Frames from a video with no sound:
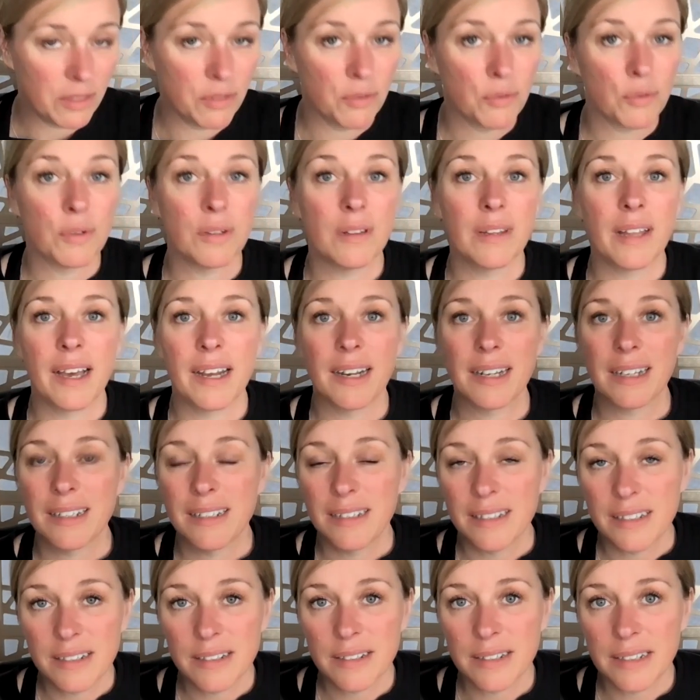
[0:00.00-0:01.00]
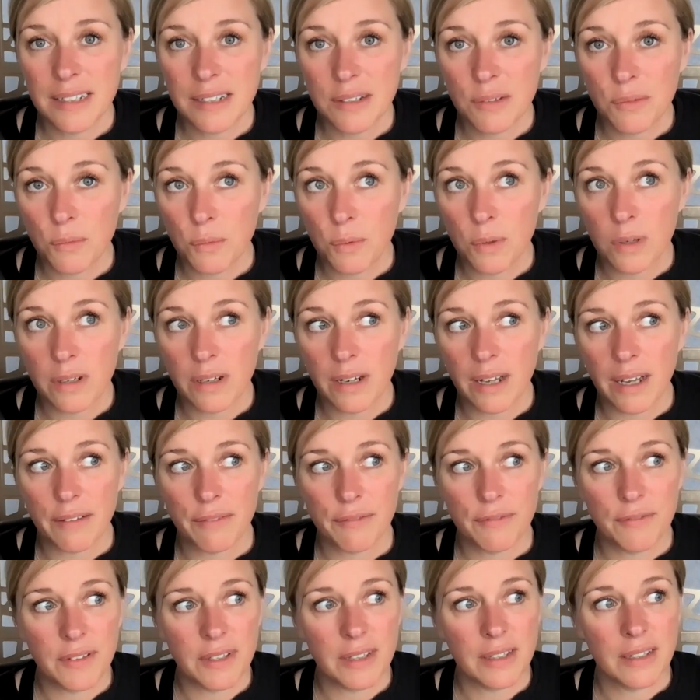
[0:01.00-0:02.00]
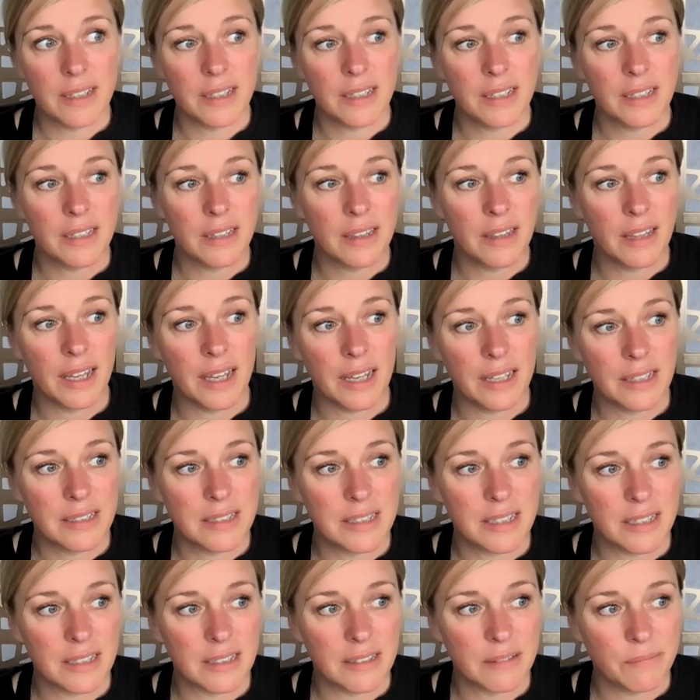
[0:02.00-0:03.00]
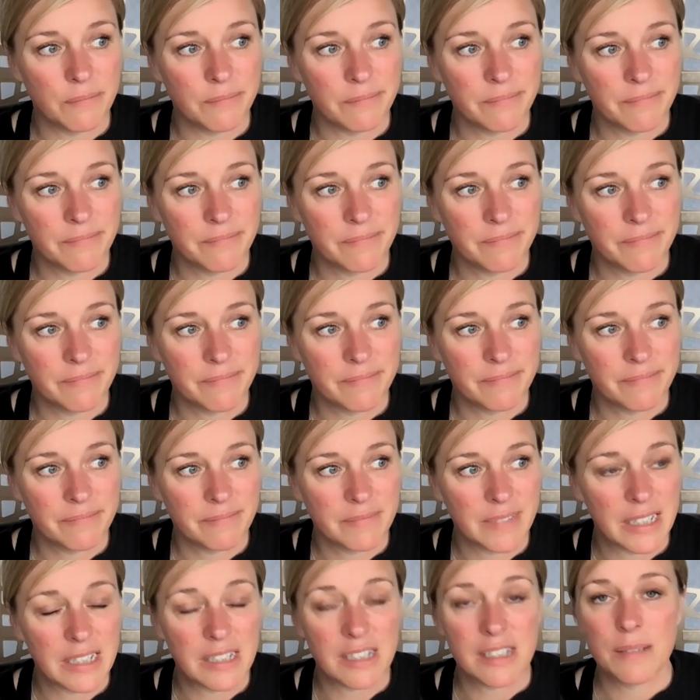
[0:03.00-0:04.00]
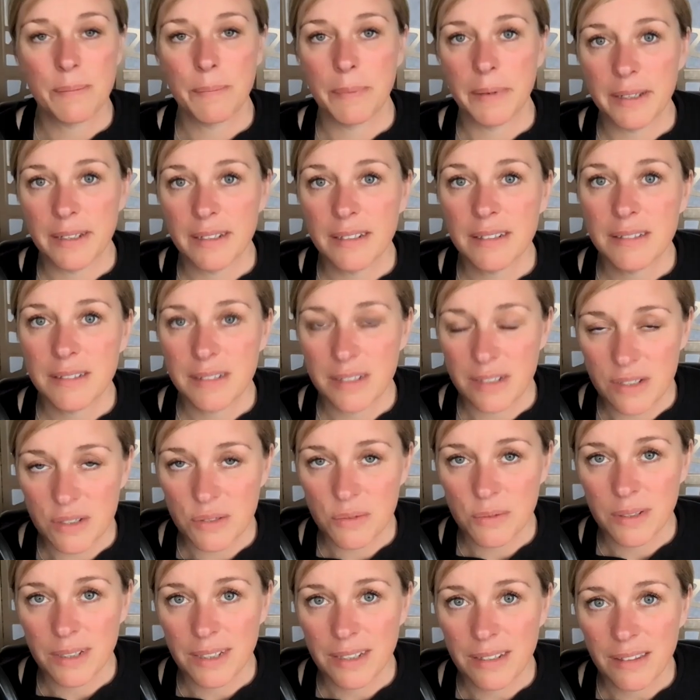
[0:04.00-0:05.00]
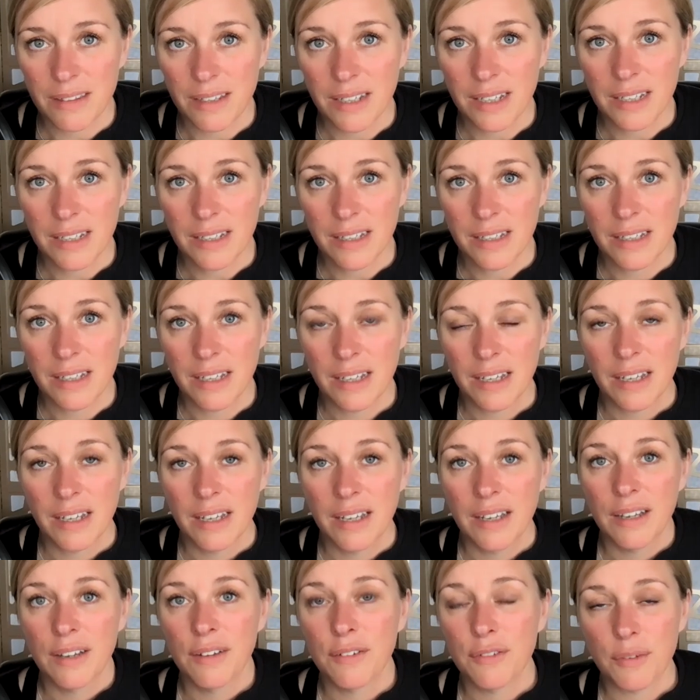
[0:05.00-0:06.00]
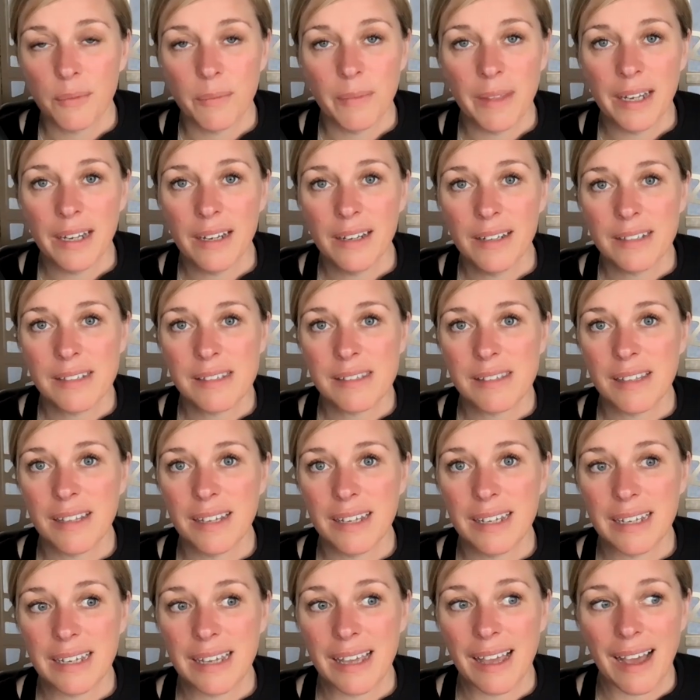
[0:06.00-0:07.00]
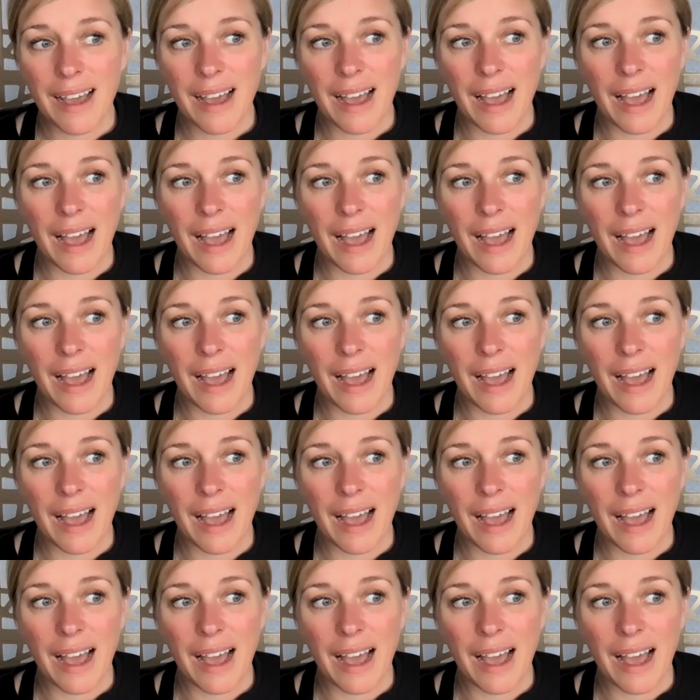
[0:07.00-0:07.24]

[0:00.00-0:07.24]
through a lot of clearing, we're not feeling that inspired to do anything. From there, it's like,